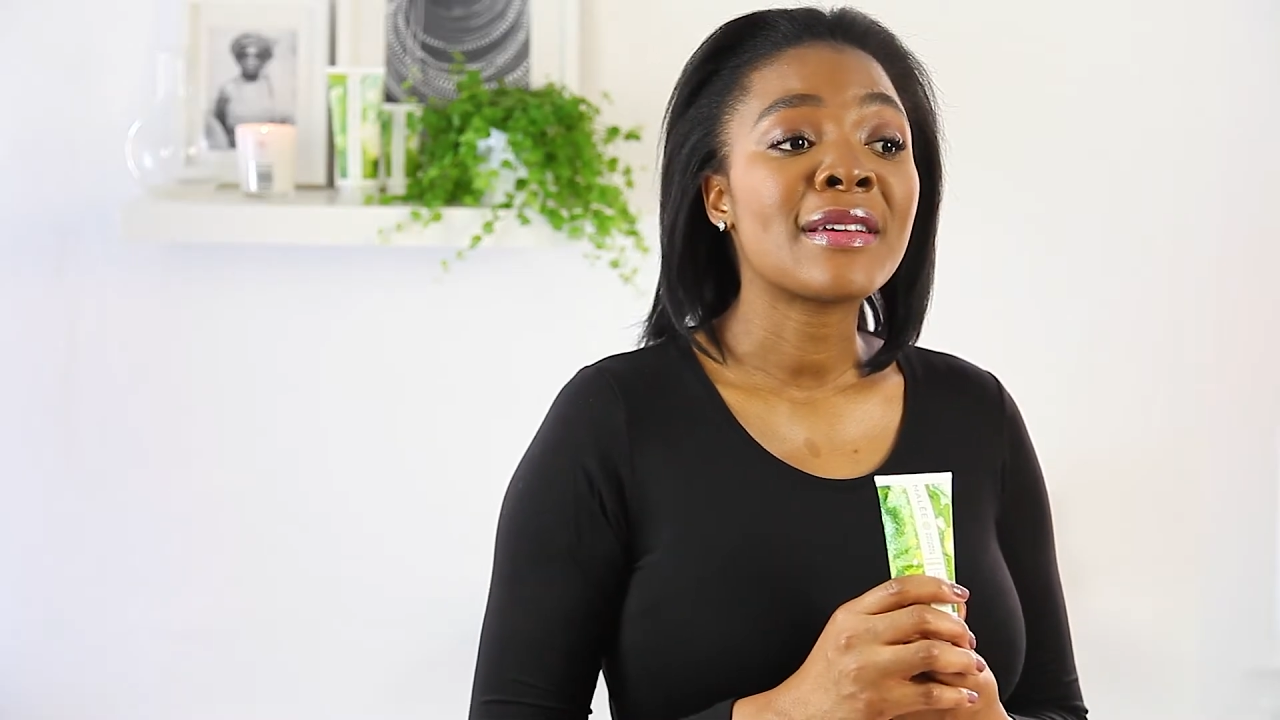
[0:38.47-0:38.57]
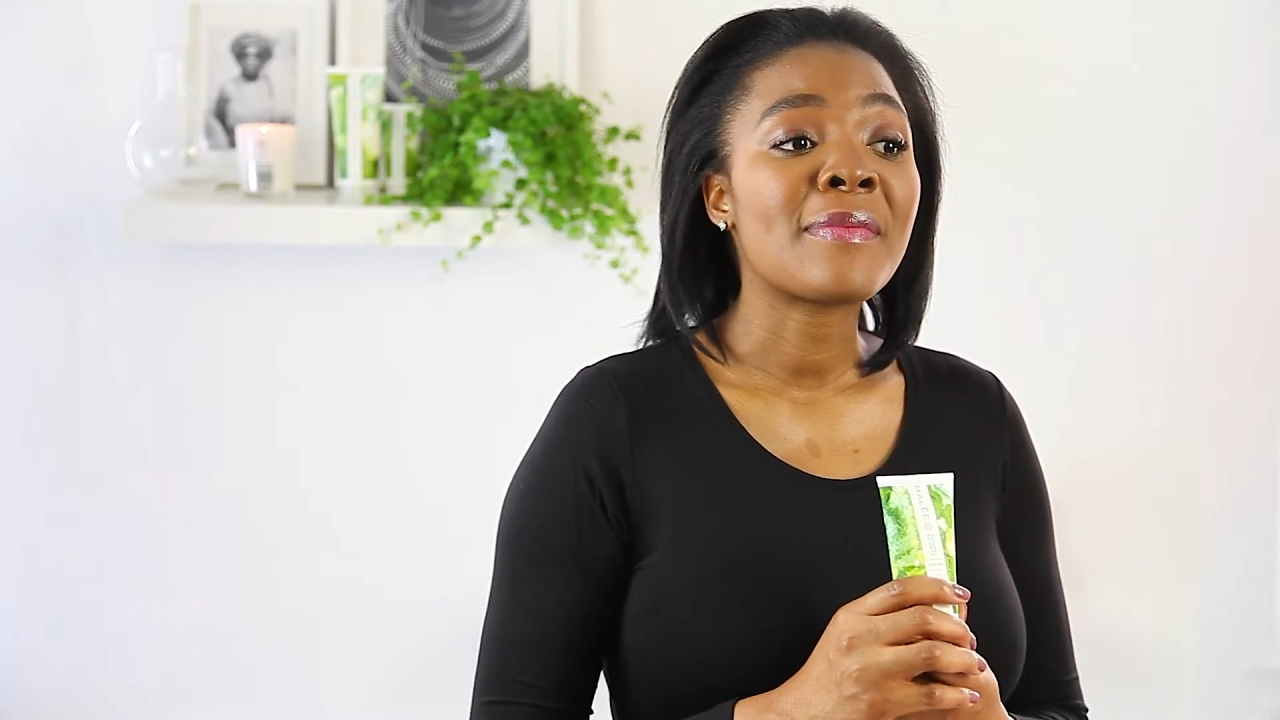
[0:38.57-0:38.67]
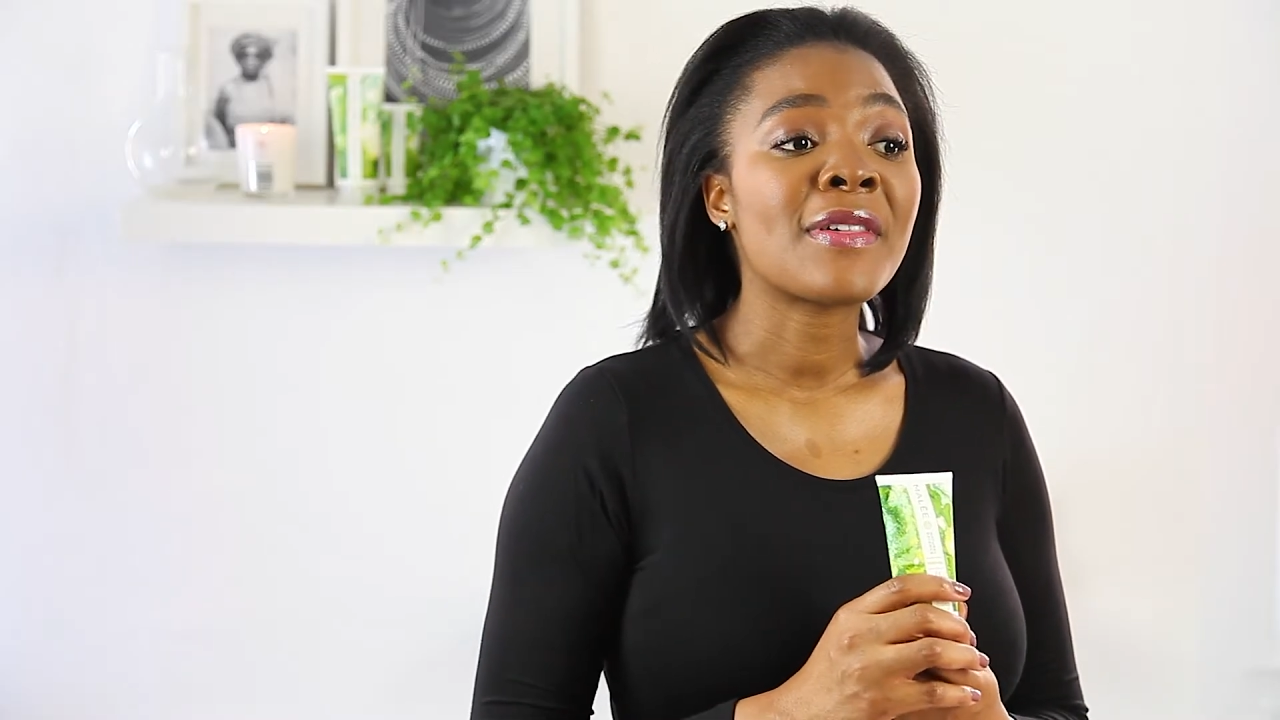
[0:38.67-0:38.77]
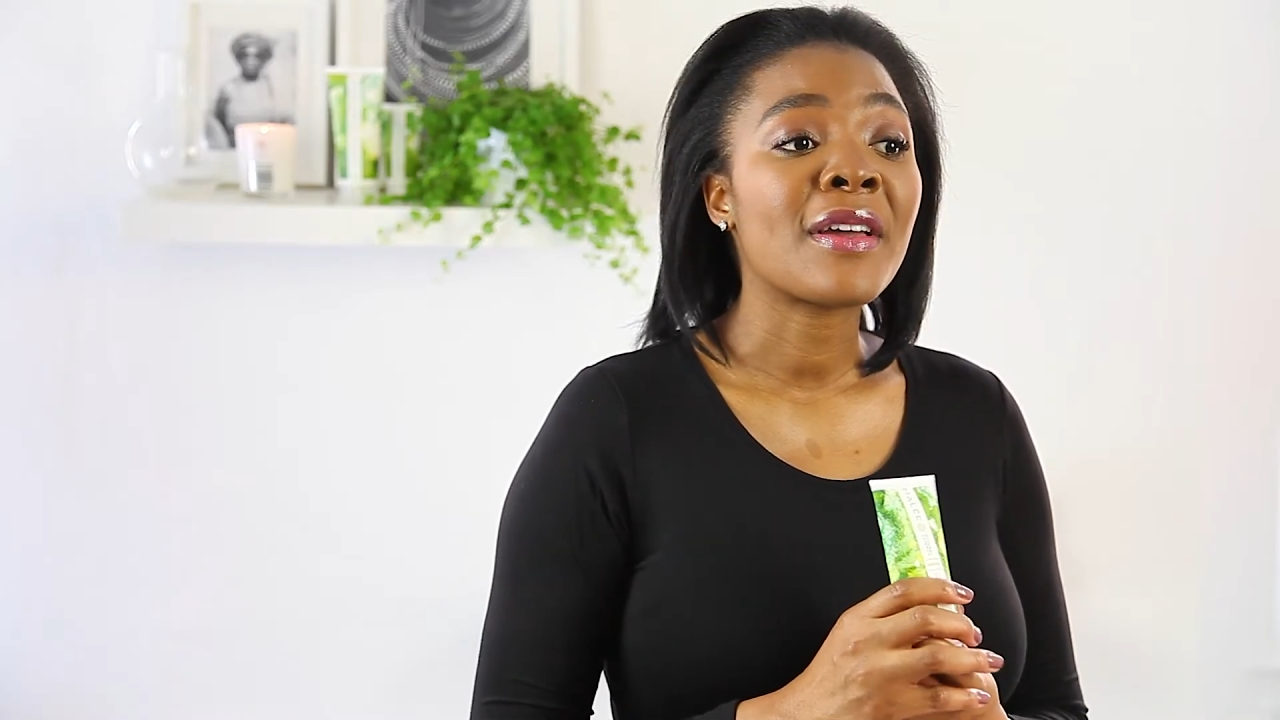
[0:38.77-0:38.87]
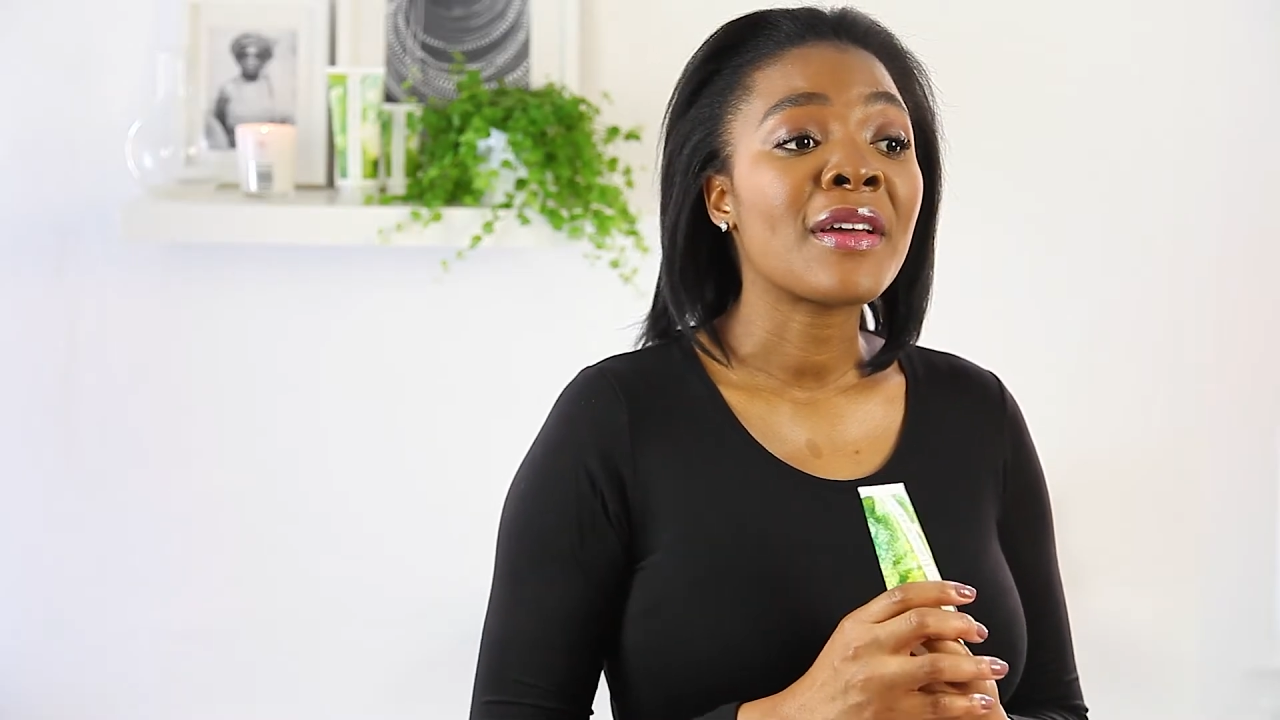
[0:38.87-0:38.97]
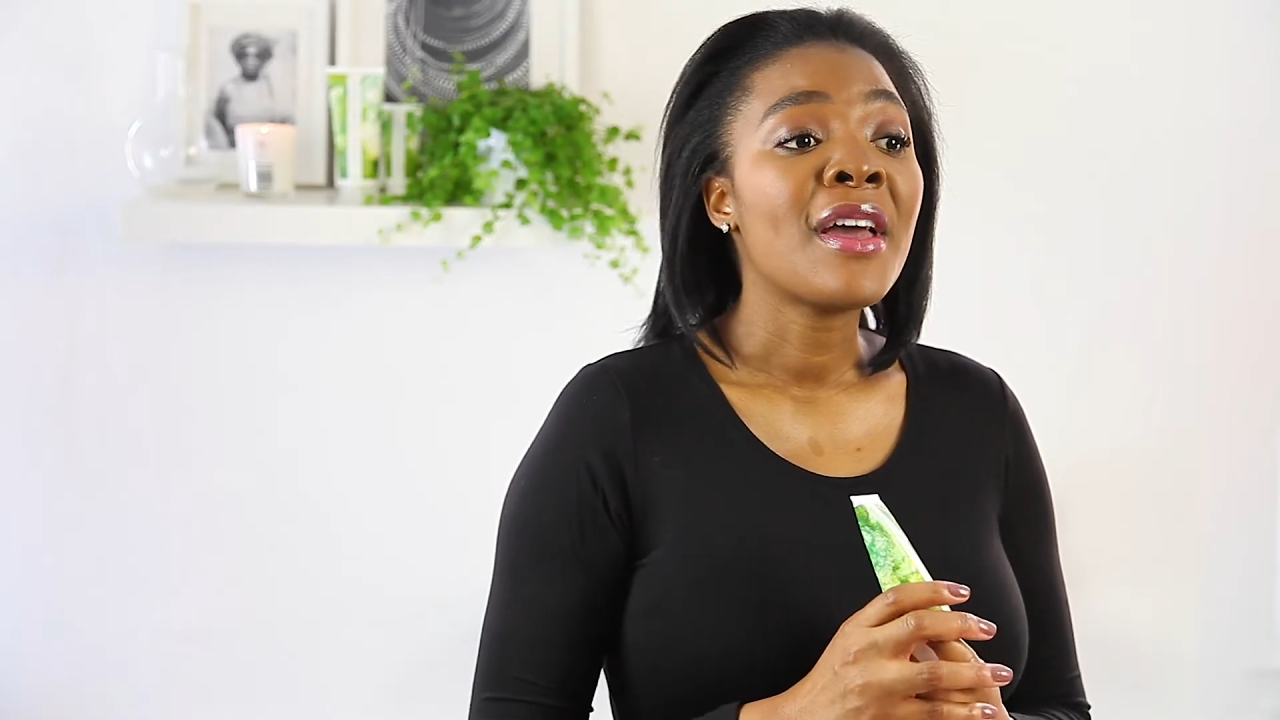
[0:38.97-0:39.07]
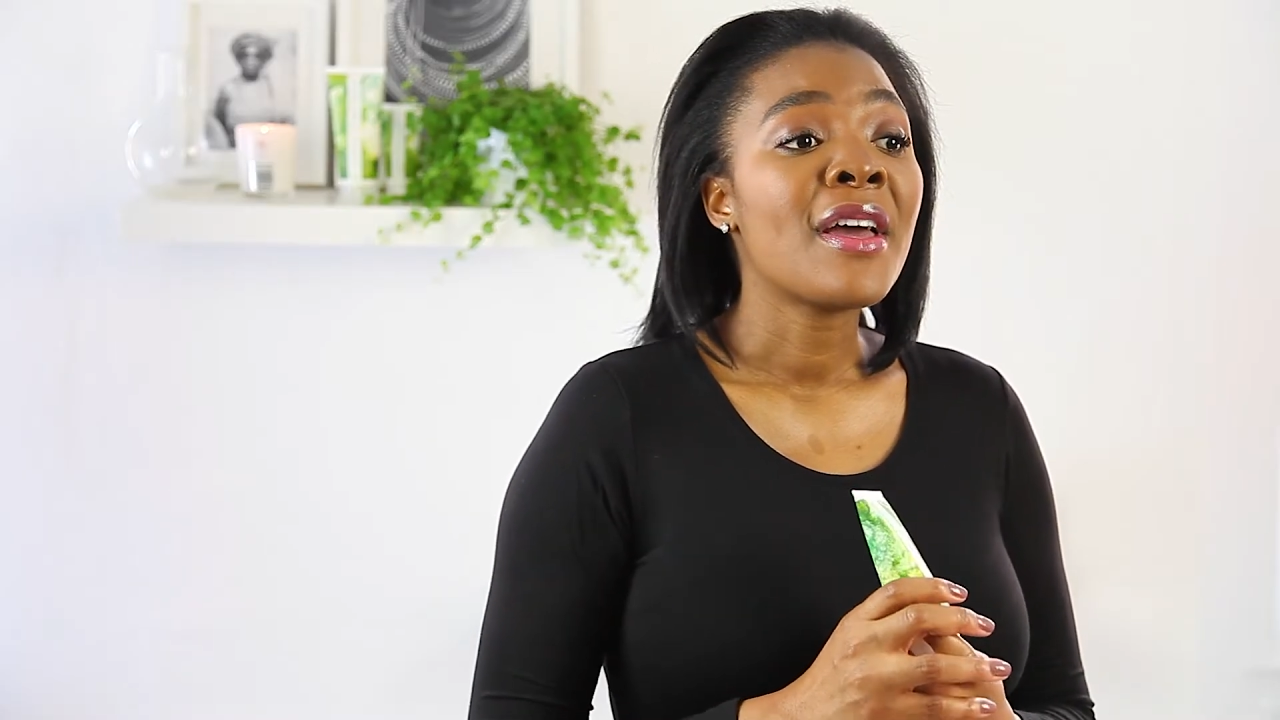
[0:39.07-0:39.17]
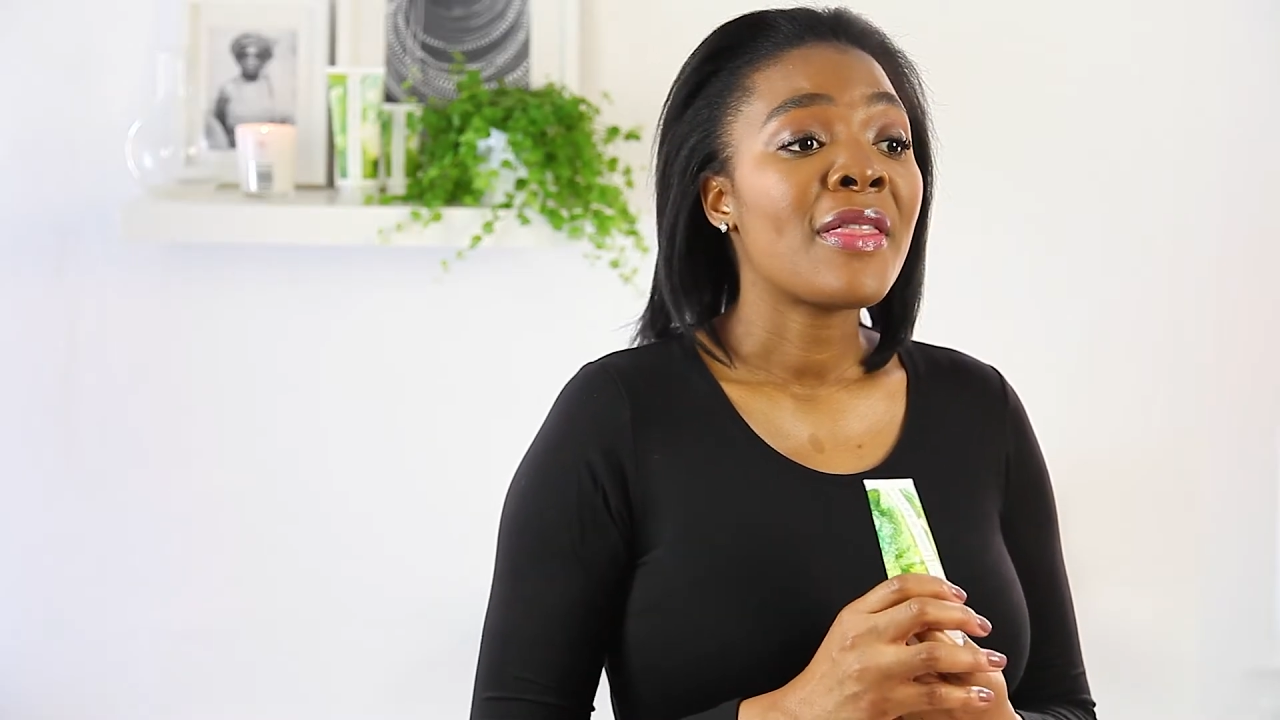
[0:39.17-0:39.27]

something